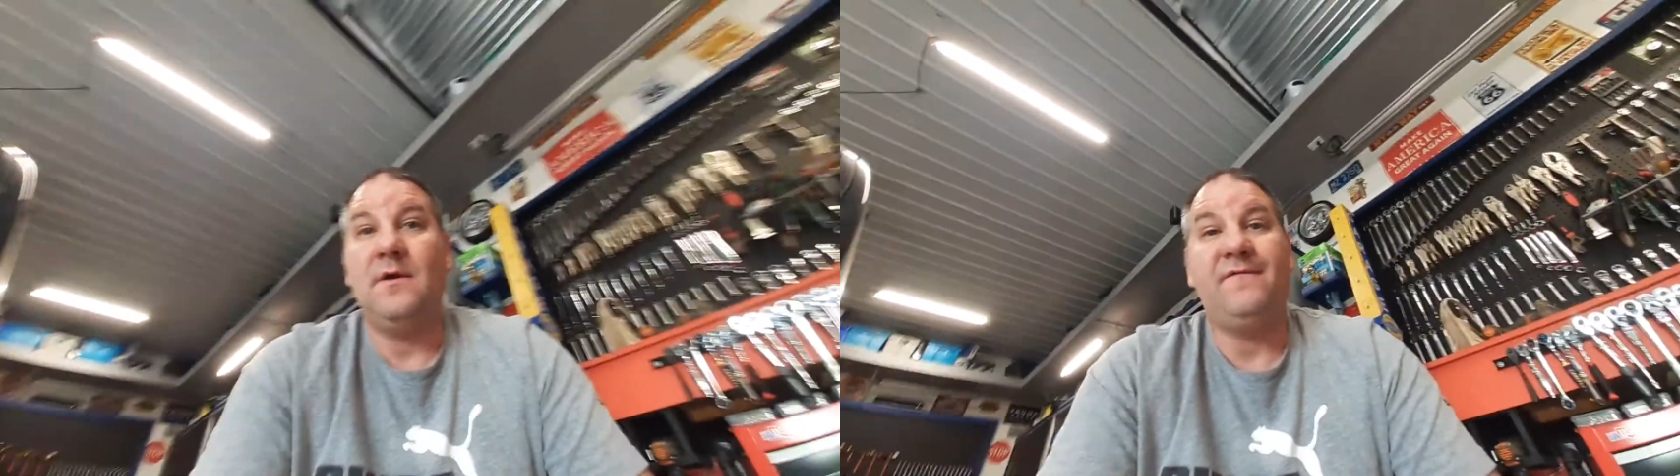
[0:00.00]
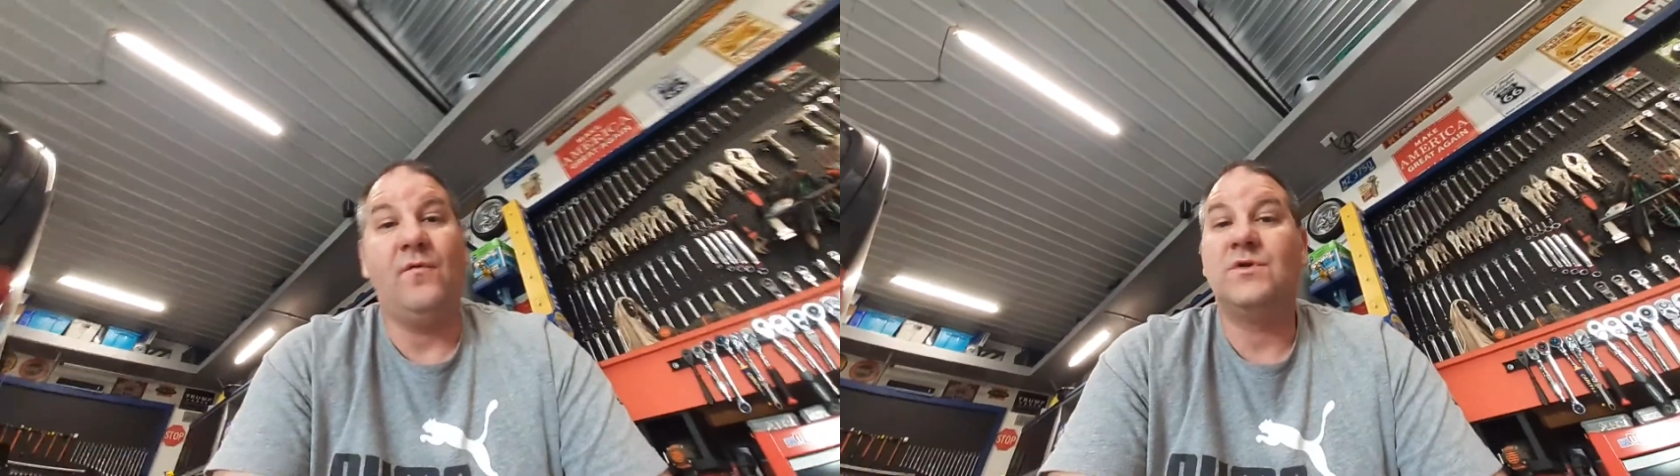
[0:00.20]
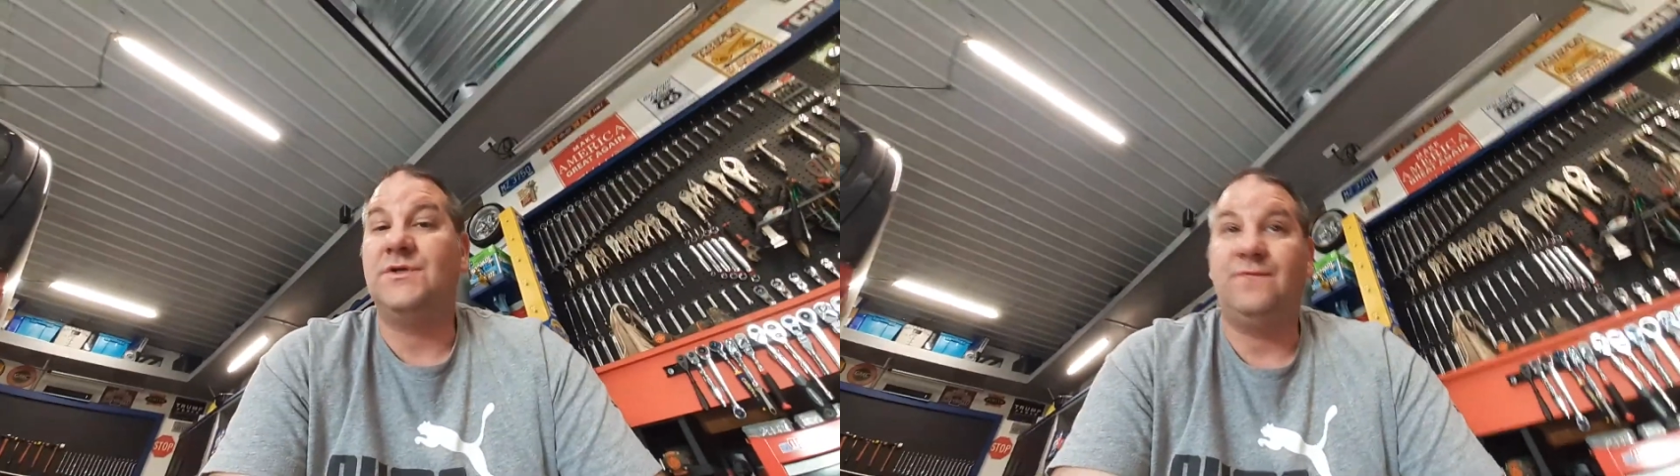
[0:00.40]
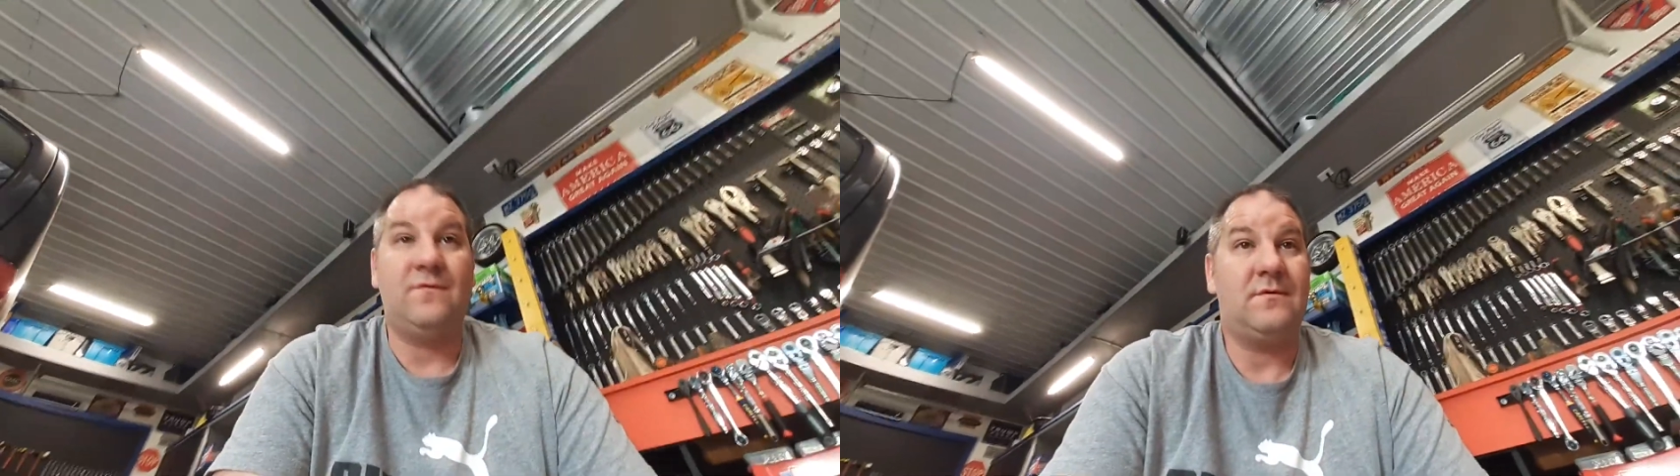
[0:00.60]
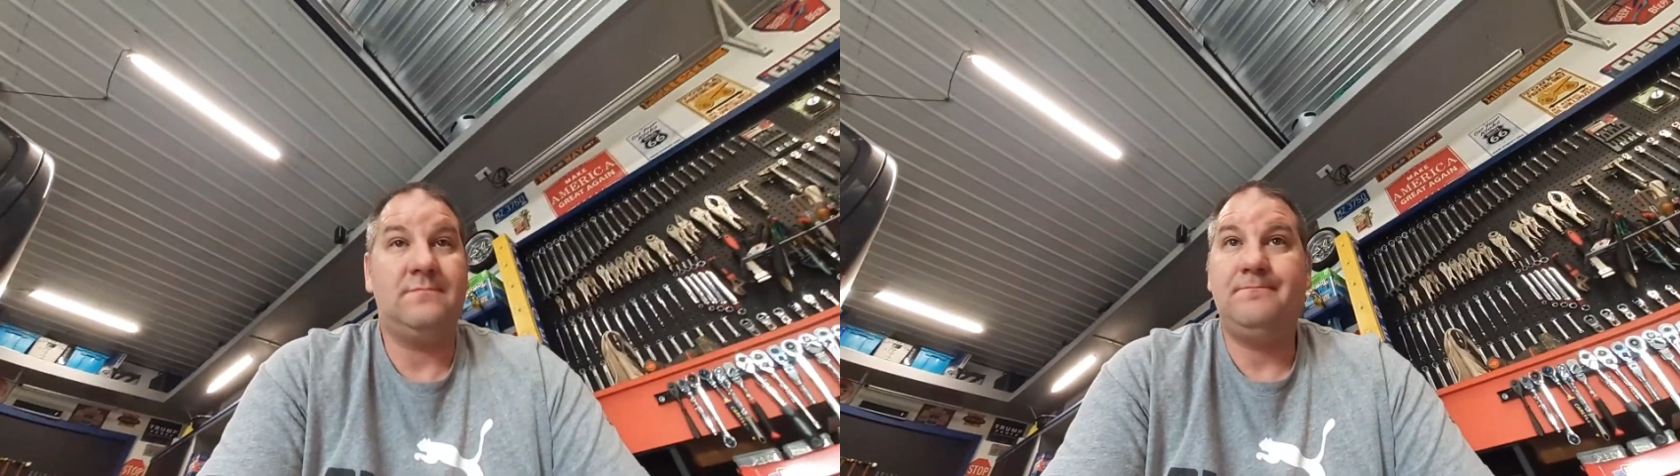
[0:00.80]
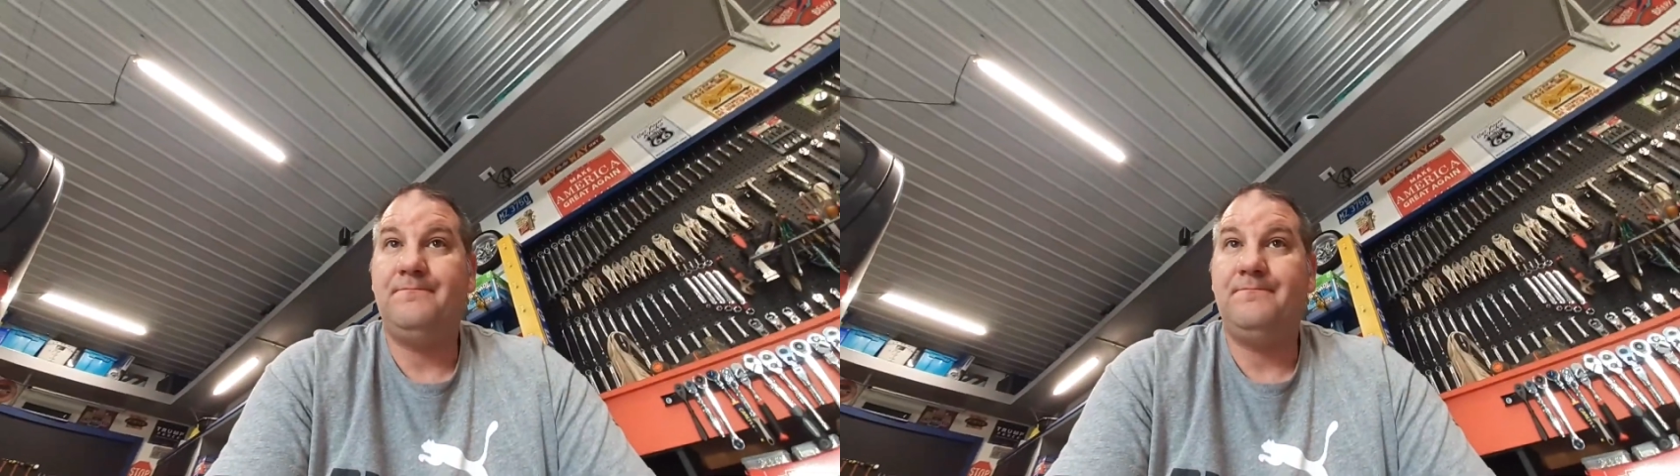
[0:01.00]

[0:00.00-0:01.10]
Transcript: fortune for them.